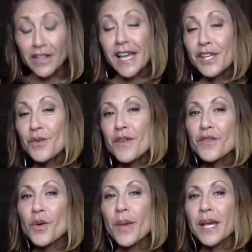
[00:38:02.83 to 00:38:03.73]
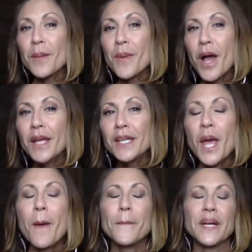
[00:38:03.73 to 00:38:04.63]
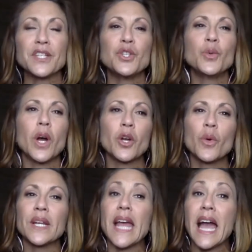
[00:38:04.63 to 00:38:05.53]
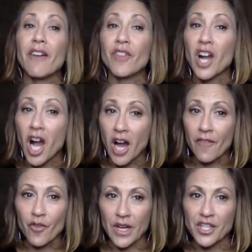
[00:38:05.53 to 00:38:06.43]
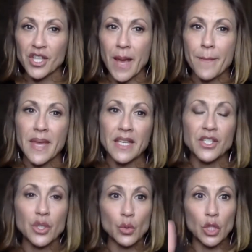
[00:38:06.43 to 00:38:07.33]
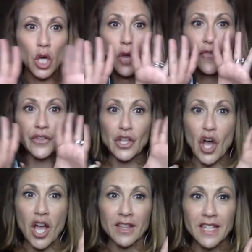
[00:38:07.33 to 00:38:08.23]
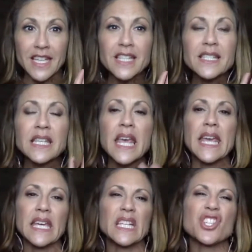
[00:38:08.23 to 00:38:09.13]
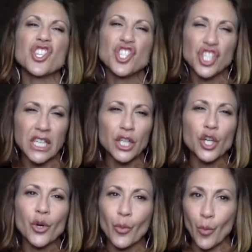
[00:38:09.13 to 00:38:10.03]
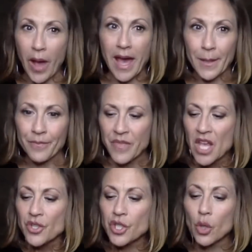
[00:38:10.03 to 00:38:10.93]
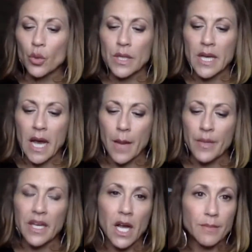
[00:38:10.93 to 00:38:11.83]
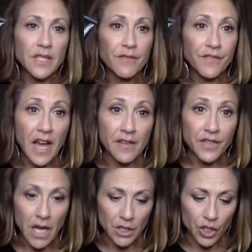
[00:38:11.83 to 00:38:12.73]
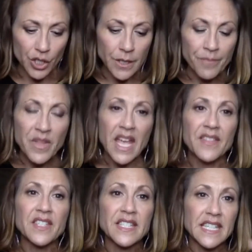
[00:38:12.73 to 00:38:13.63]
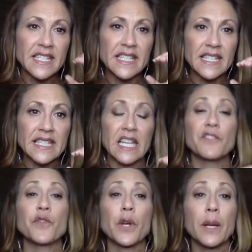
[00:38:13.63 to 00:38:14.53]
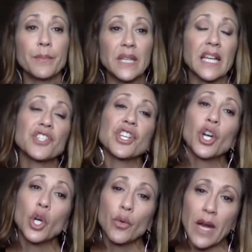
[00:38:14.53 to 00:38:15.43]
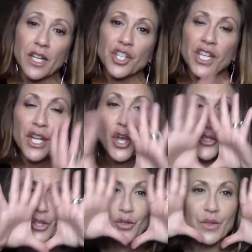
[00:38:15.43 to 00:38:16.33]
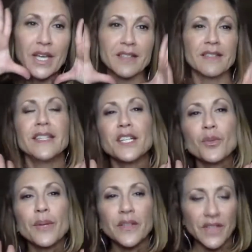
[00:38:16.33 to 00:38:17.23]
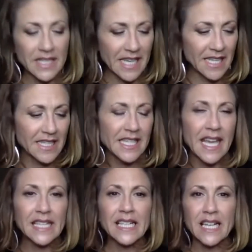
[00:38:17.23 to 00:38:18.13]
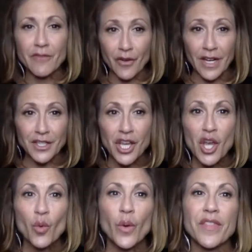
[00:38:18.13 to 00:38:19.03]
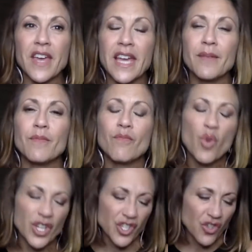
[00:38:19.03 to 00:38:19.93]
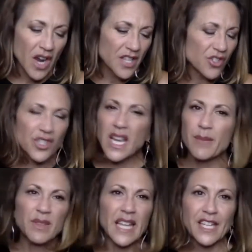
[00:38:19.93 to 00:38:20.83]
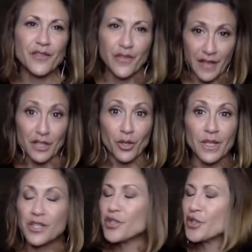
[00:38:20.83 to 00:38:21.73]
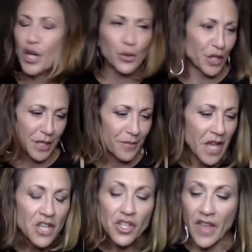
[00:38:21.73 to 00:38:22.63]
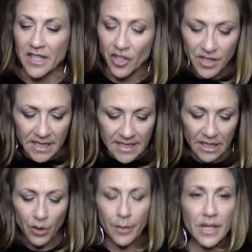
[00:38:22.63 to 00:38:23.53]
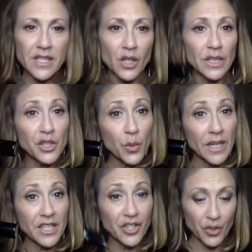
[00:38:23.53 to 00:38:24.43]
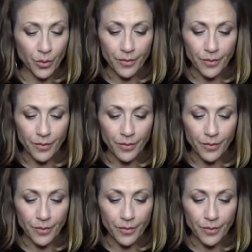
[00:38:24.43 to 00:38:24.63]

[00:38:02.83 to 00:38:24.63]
like you have no makeup on, but you are going to have coverage that makes you look flawless in a sheer way. So it comes in 5 colors, and the CC stands for complexion correction. So you get a little bit of a tint and coverage with a moisturizer type light feel. So good. So that's our CC cream, and it's only $22.